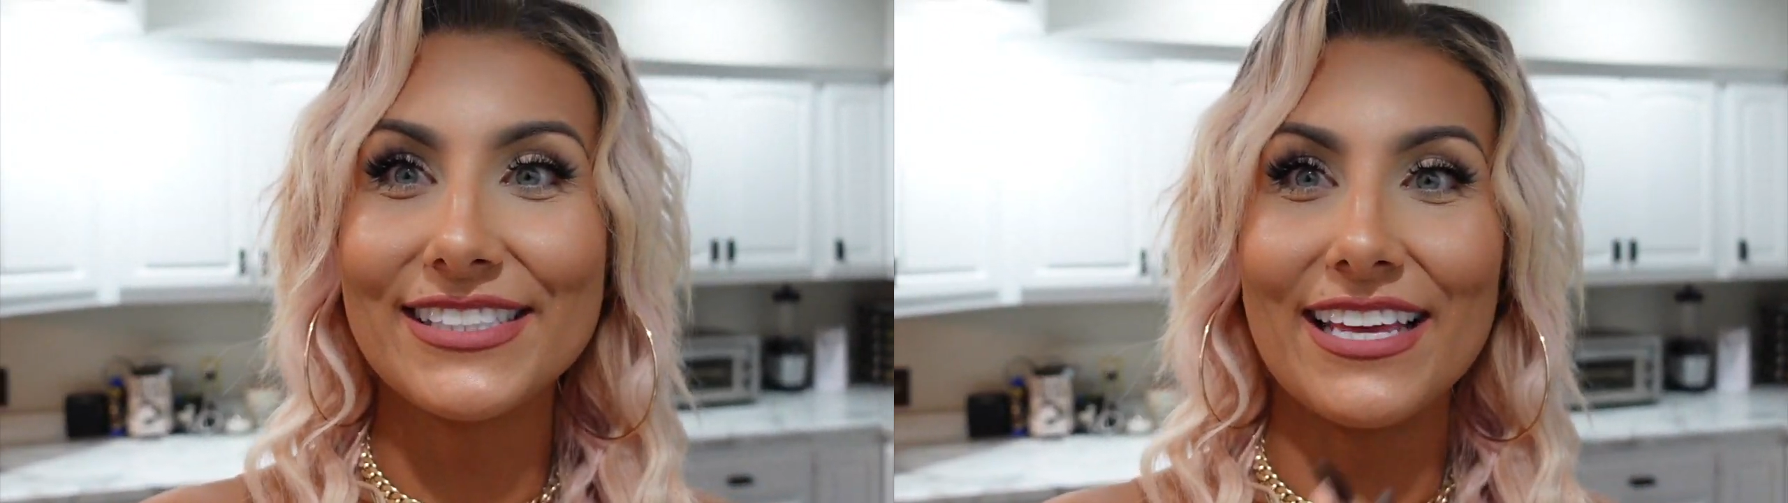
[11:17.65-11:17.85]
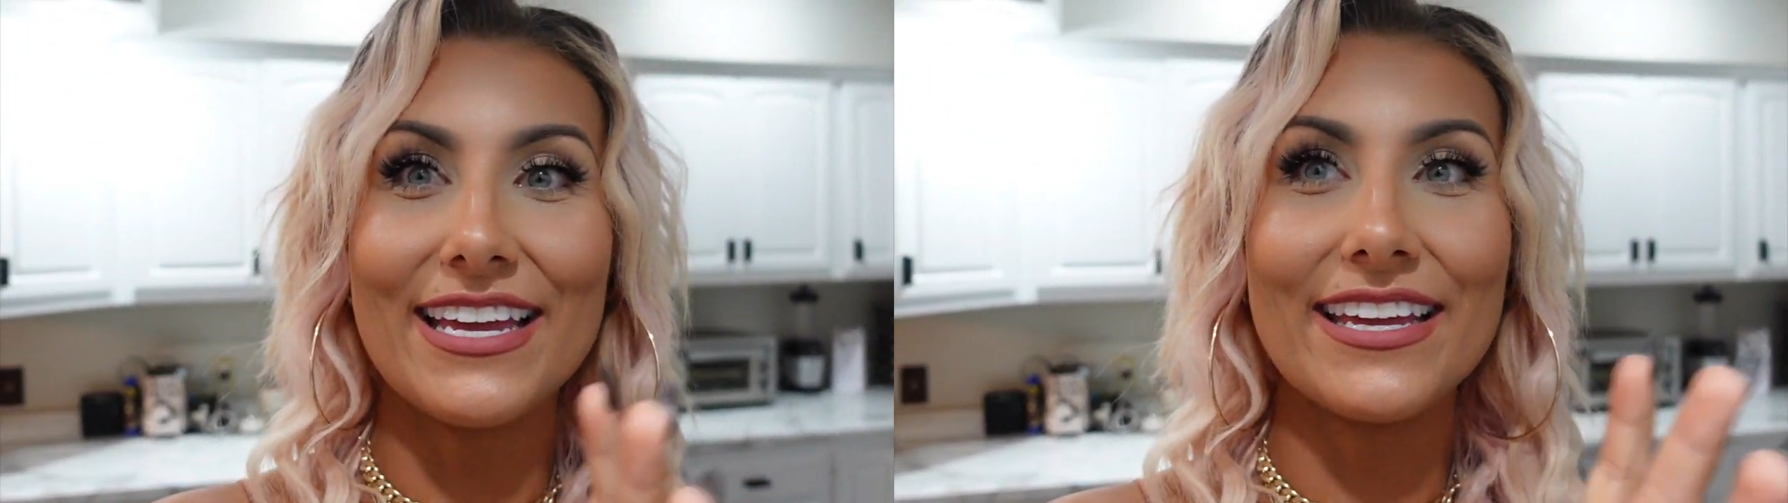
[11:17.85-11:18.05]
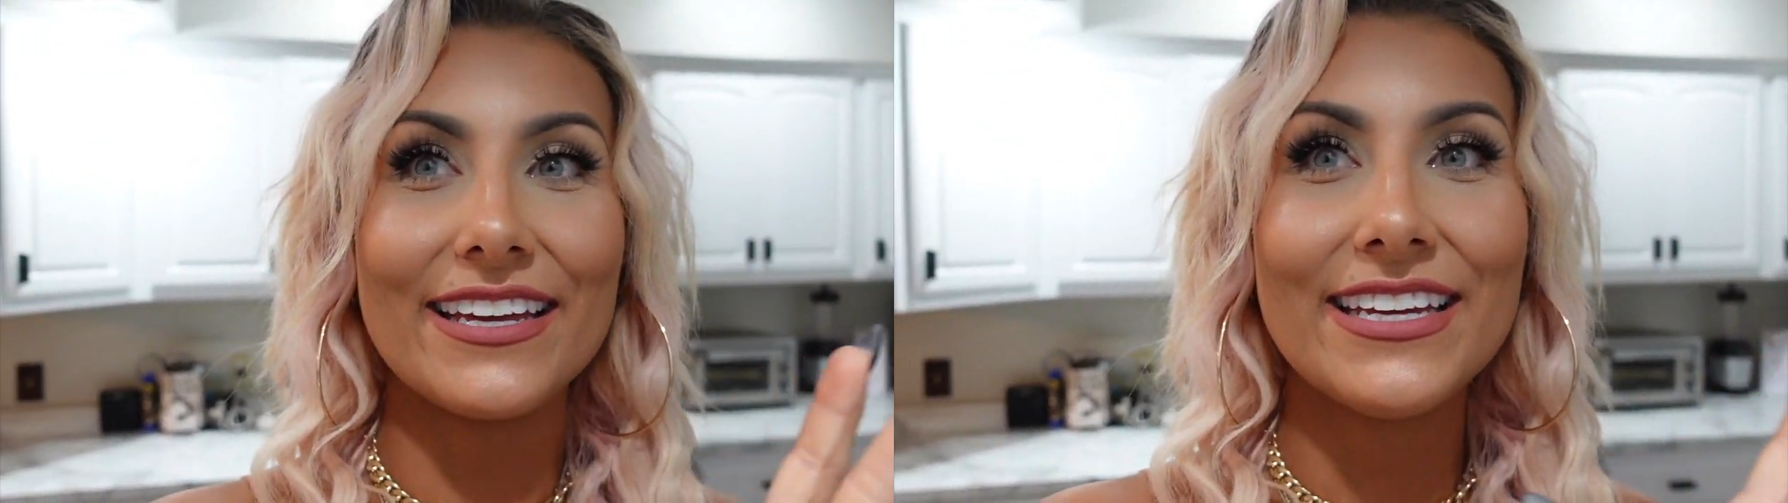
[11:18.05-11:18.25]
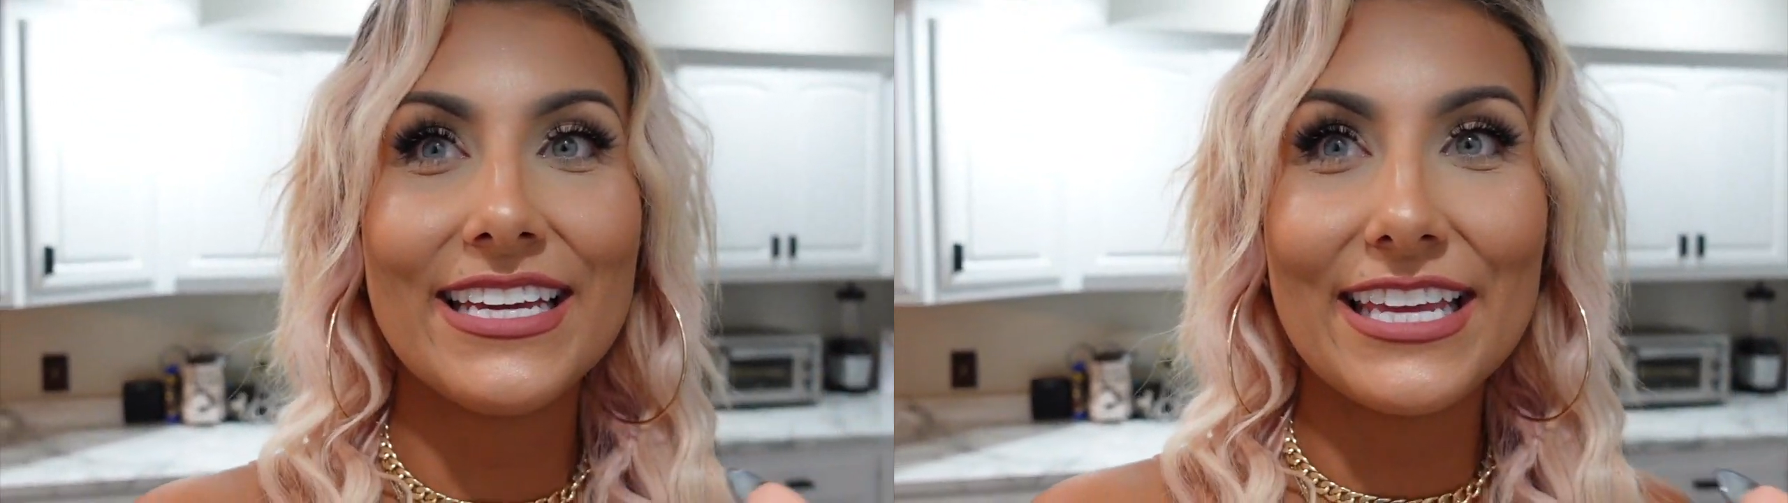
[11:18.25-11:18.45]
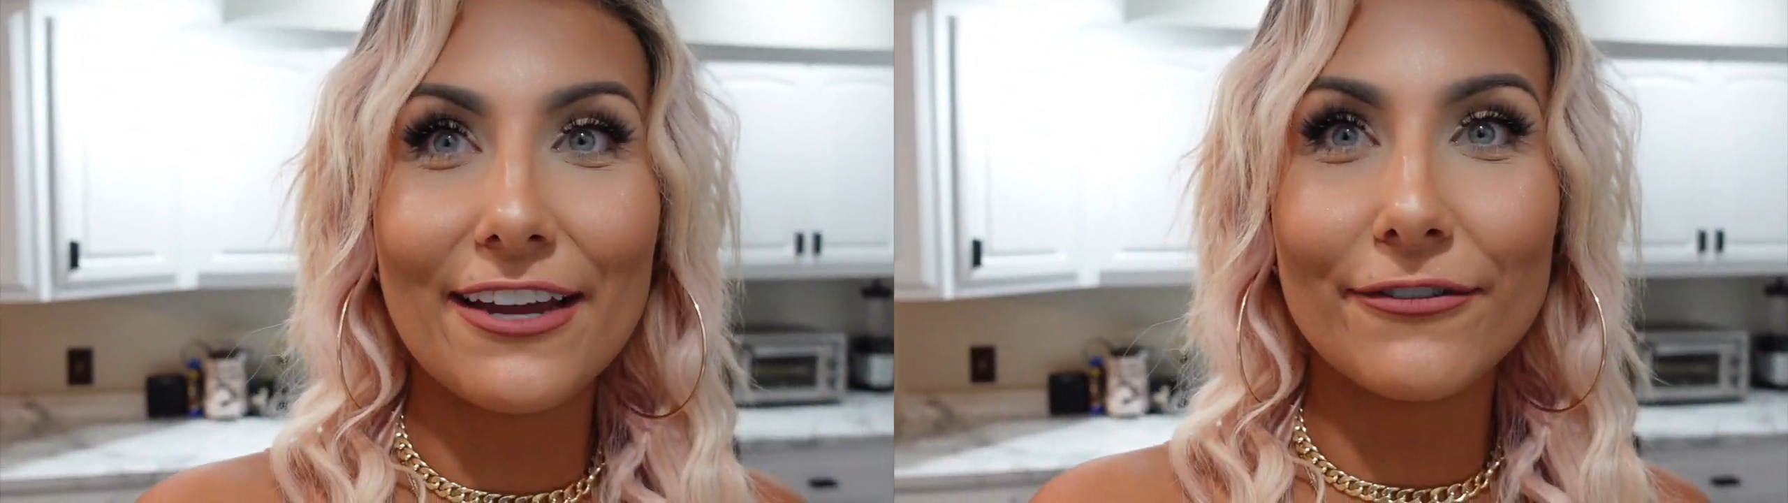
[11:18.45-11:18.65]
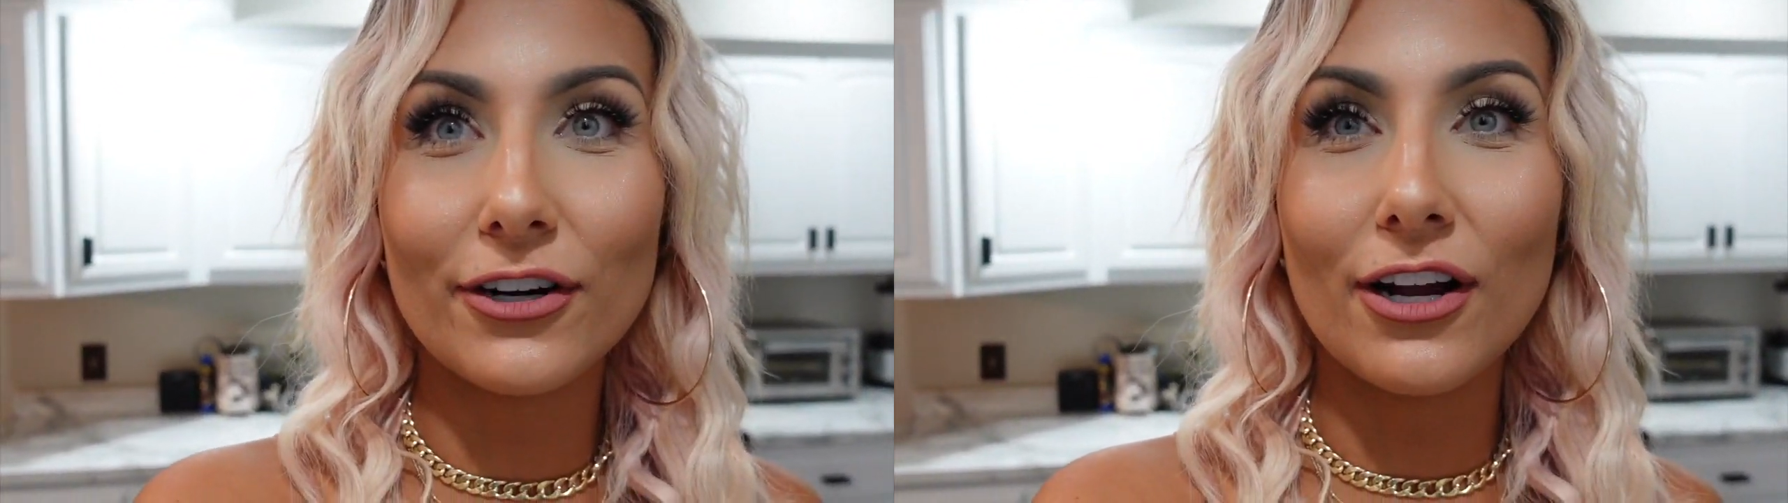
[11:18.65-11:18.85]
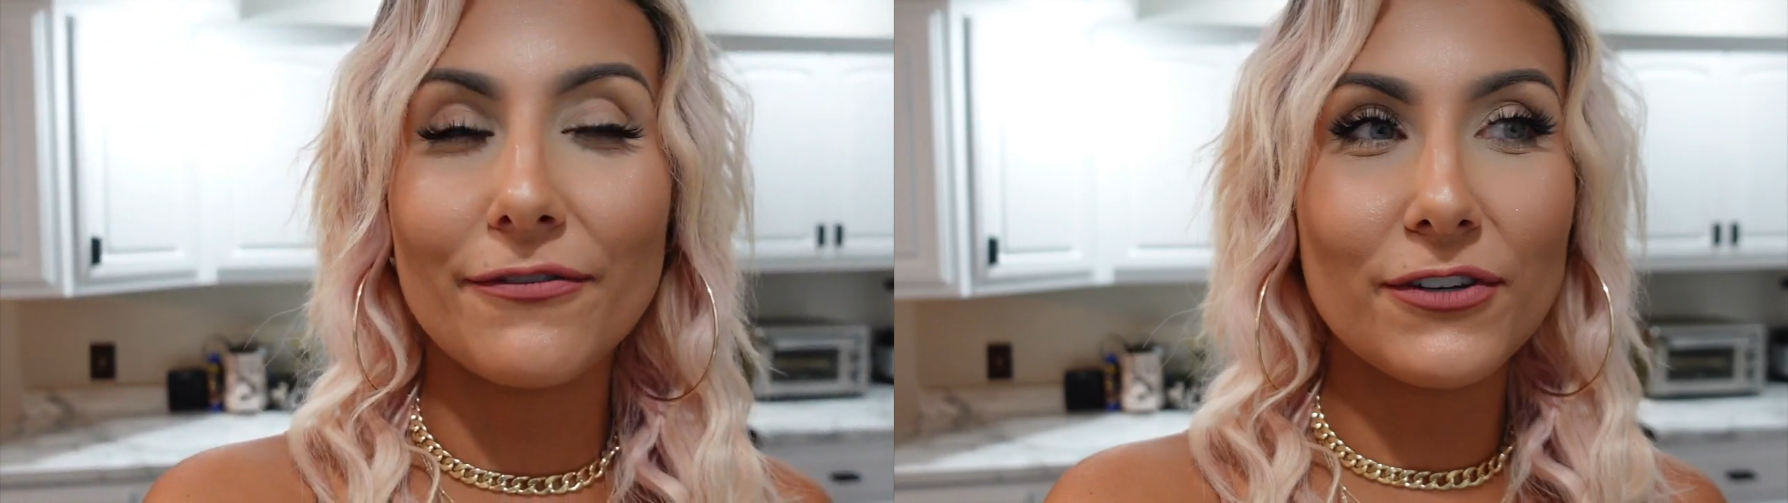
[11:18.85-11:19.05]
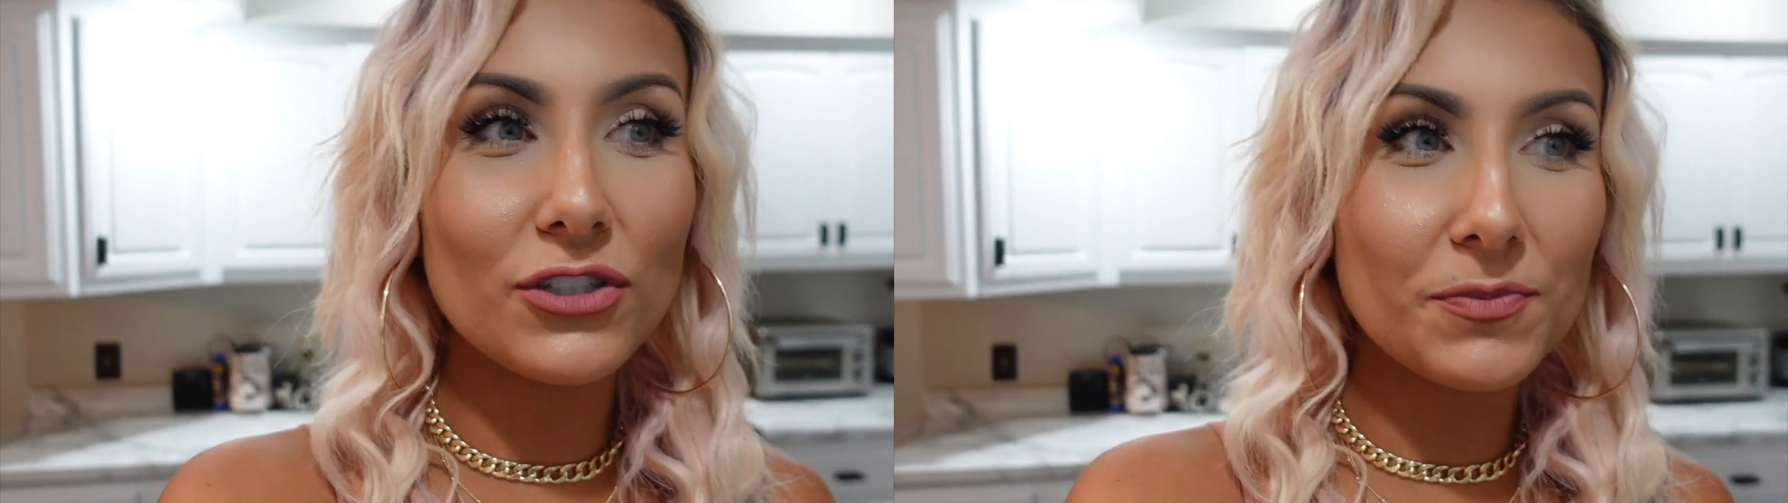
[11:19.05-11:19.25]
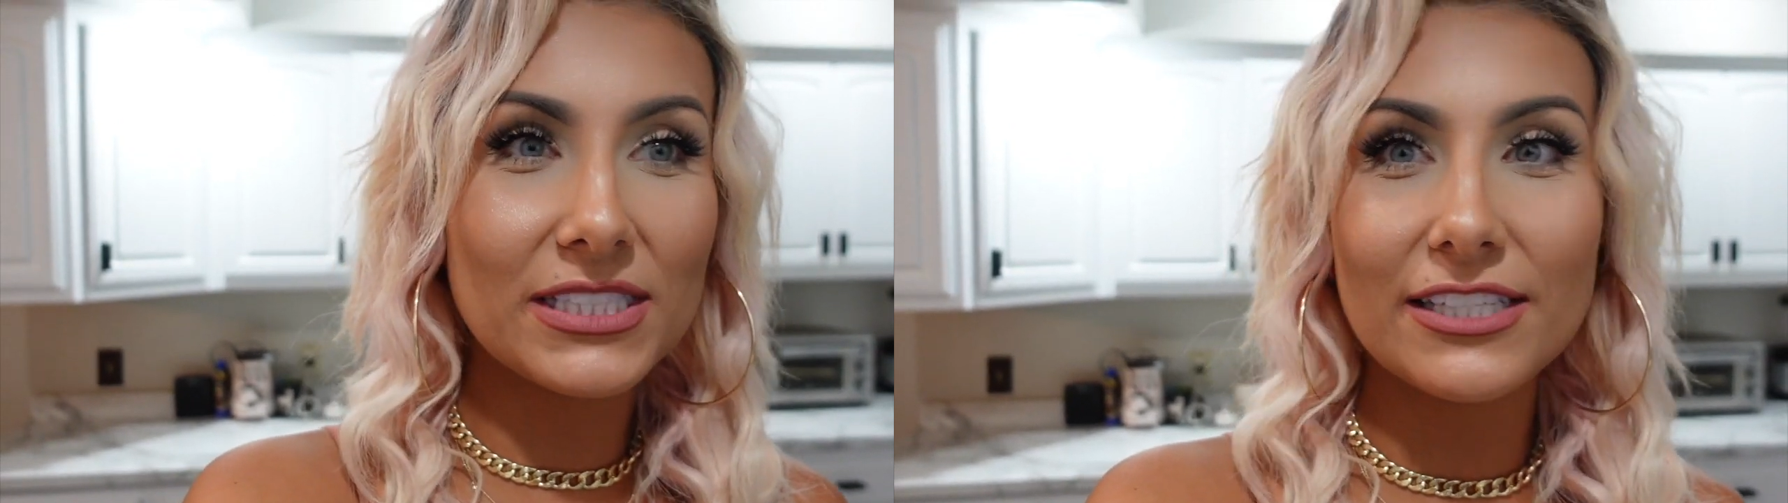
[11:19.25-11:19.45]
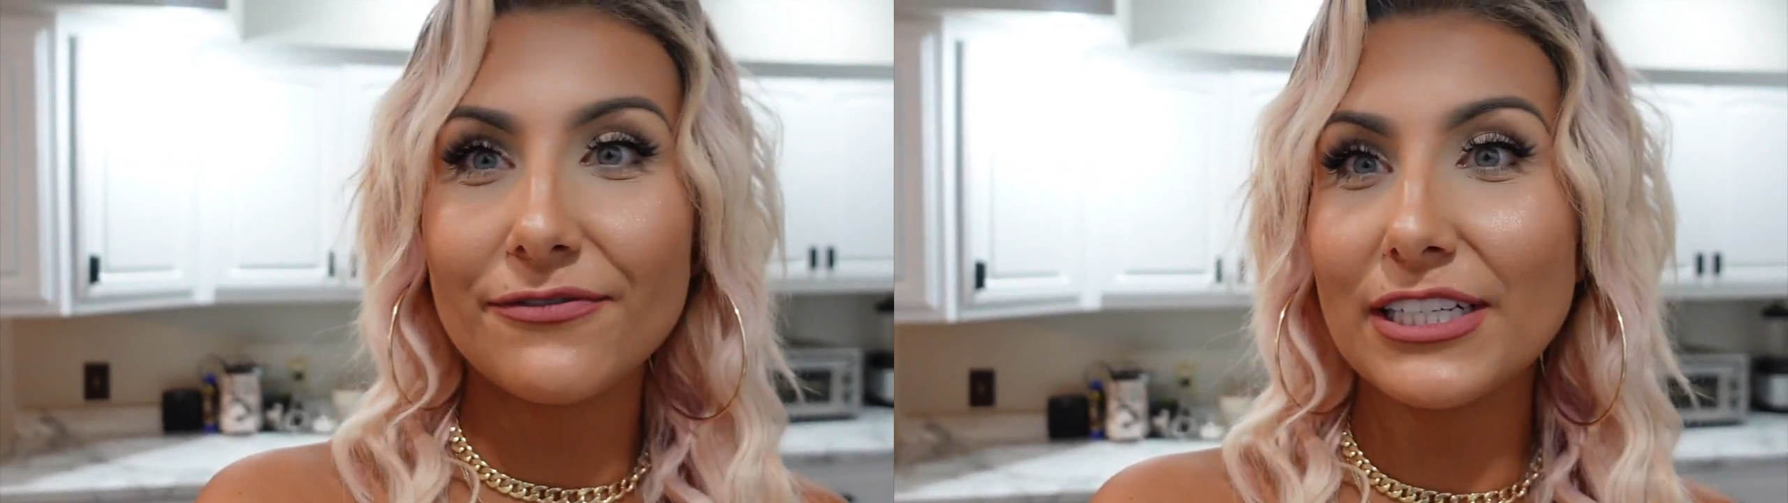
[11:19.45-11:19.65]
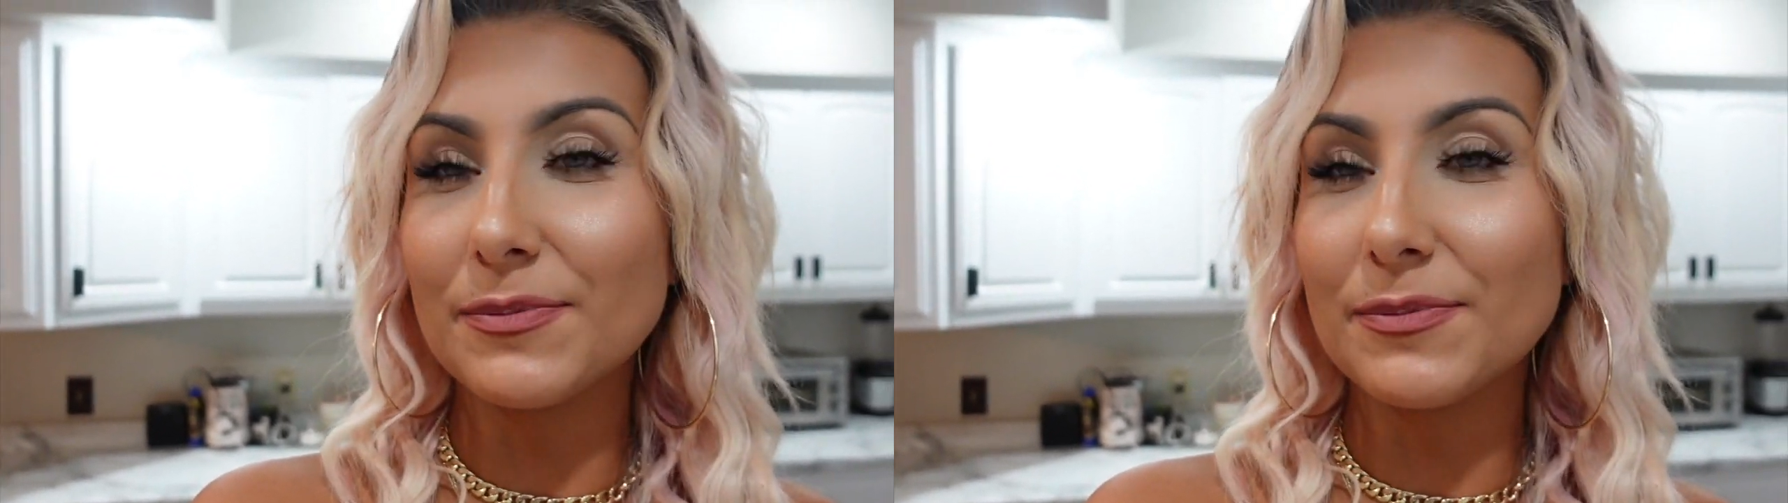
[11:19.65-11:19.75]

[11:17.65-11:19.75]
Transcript: like gave her a few specifics,